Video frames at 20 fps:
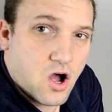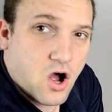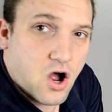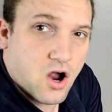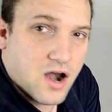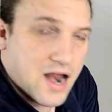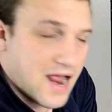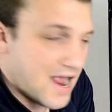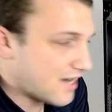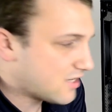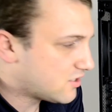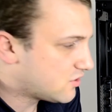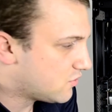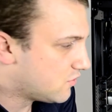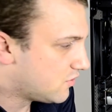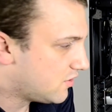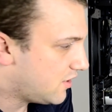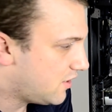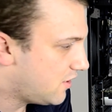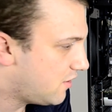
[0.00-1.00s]
are
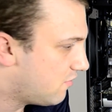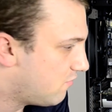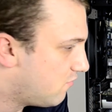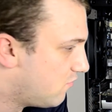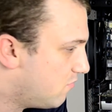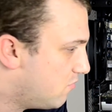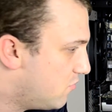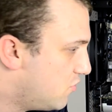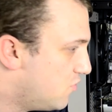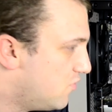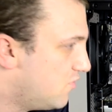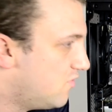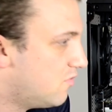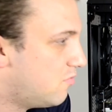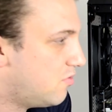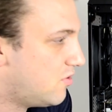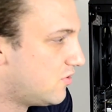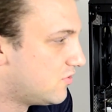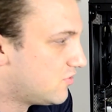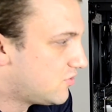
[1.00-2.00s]
actually
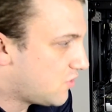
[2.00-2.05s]
removable.